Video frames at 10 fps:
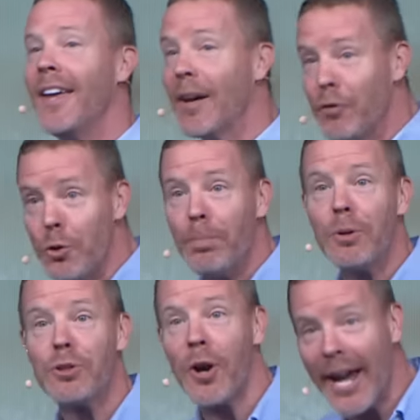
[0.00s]
if you
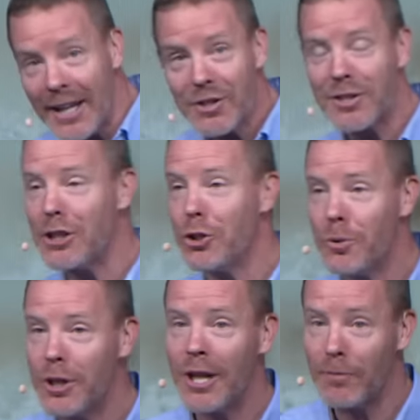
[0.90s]
put your AC
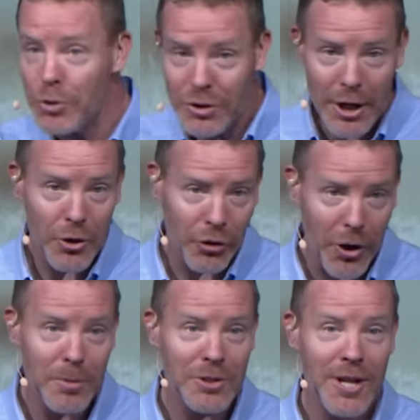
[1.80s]
unit, if you set your
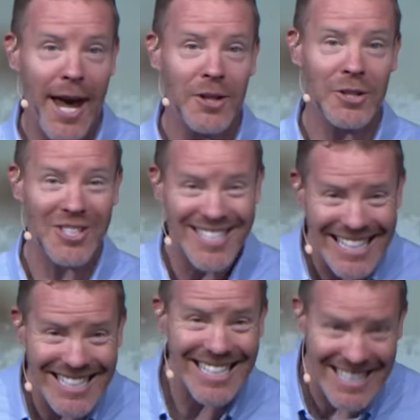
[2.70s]
thermostat to
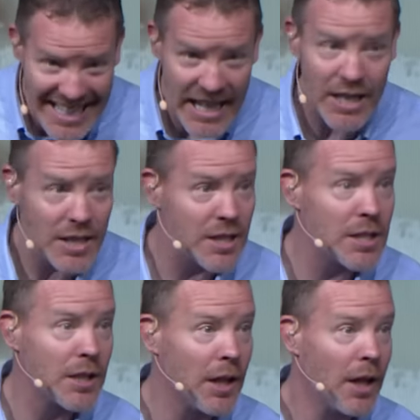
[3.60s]

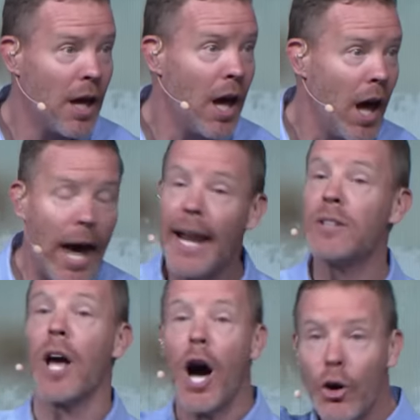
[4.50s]
66, and
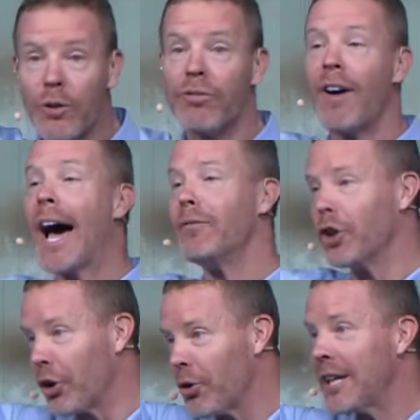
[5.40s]
it's 105
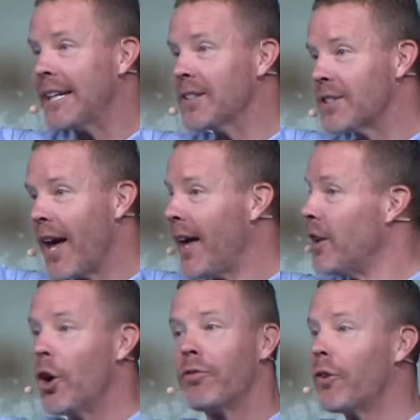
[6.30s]
degrees,
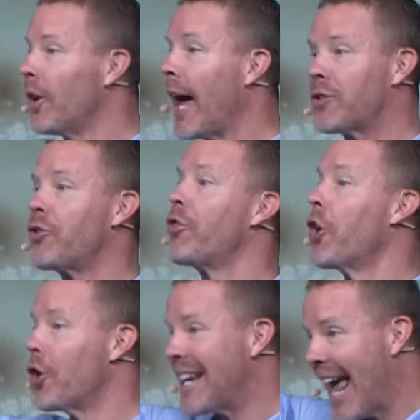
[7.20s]
you know, for the last
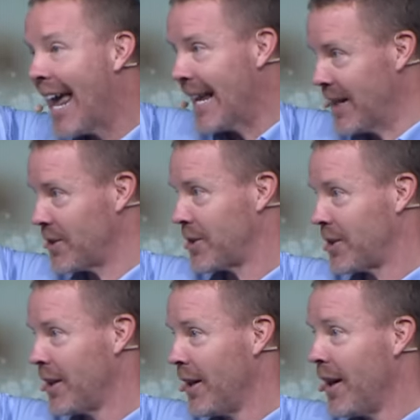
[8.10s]
30 days.